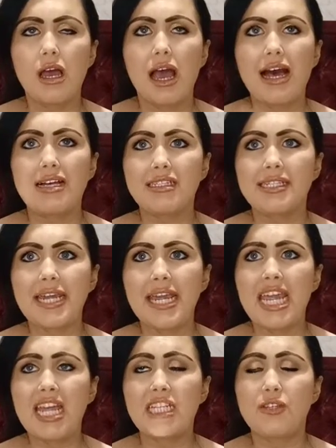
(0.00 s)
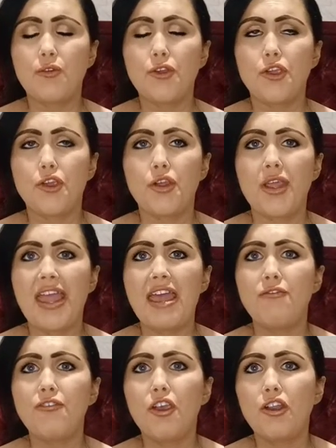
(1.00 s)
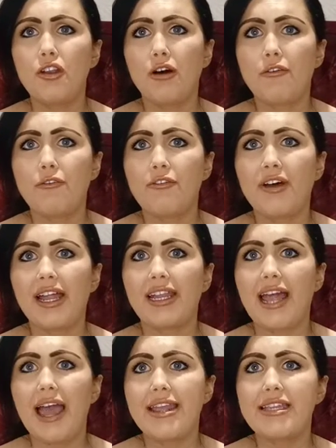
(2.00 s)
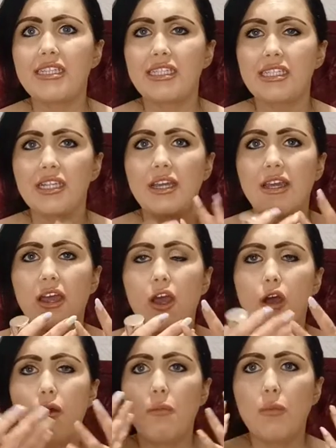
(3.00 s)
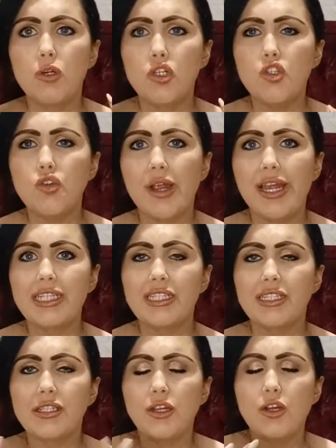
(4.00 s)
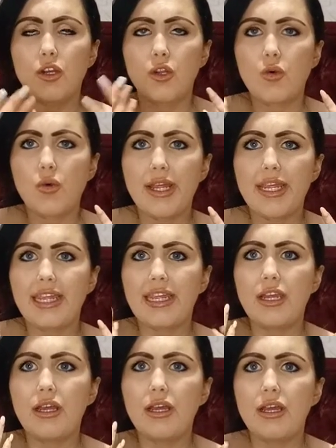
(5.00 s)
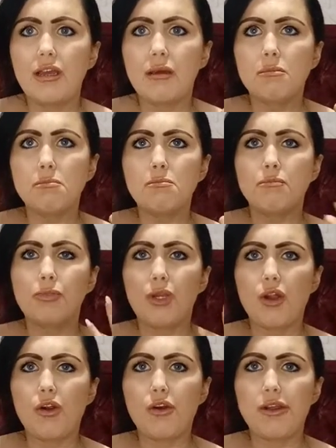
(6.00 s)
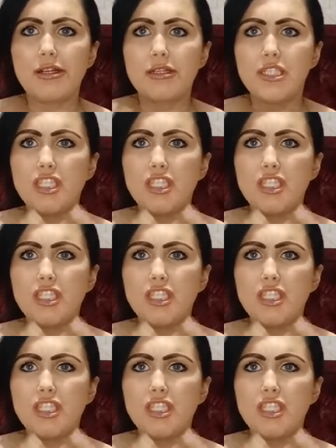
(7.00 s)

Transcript: I'll say it's for you if you love a nice moisturising, glowy, blurring,